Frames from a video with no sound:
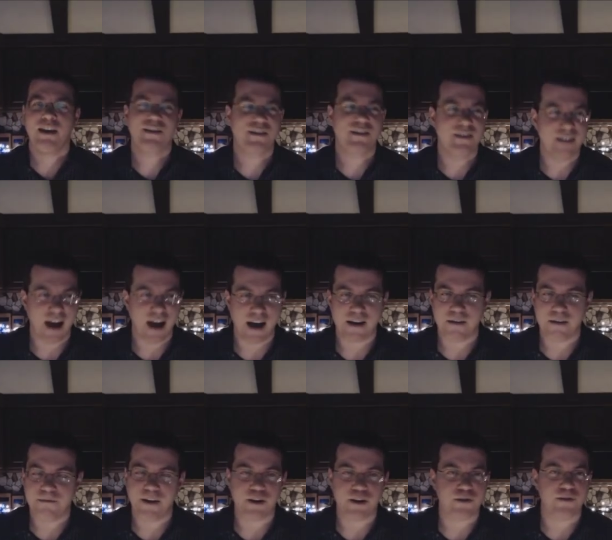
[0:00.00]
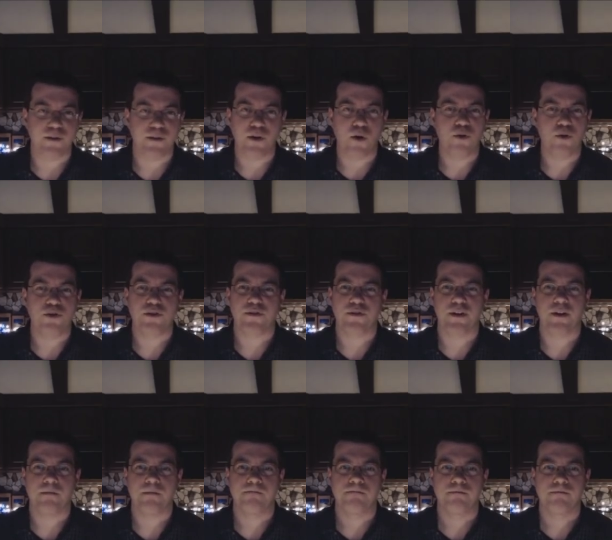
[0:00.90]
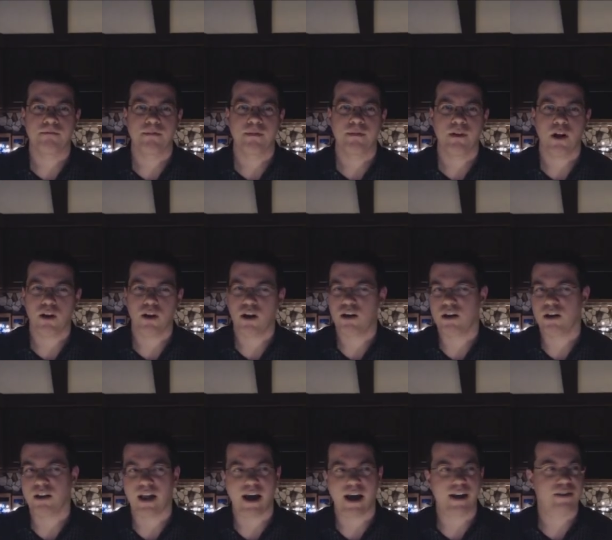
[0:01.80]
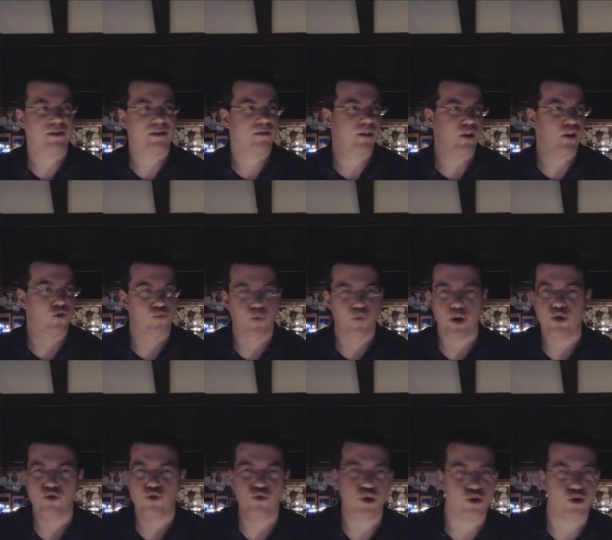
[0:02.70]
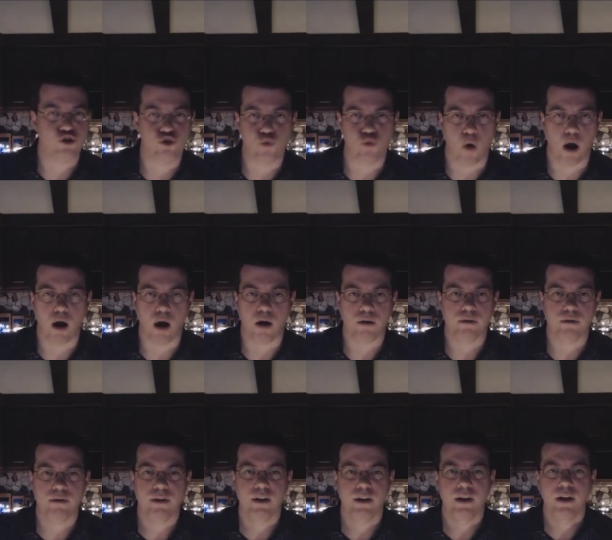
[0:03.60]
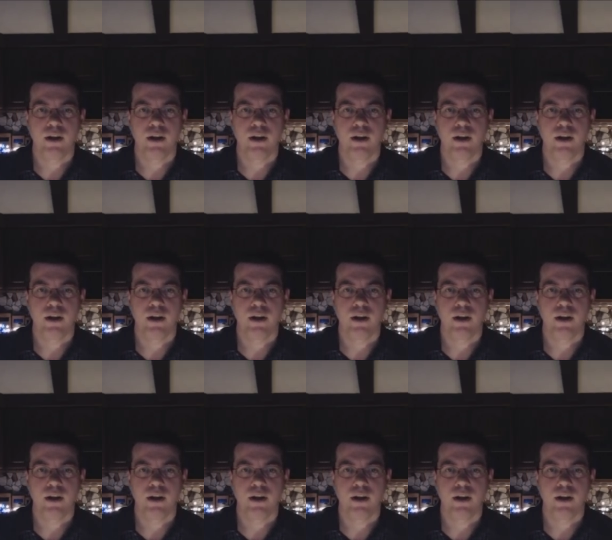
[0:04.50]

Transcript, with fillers: It's not a vengeful ghost film, along the lines of like Ringu and Ju-on.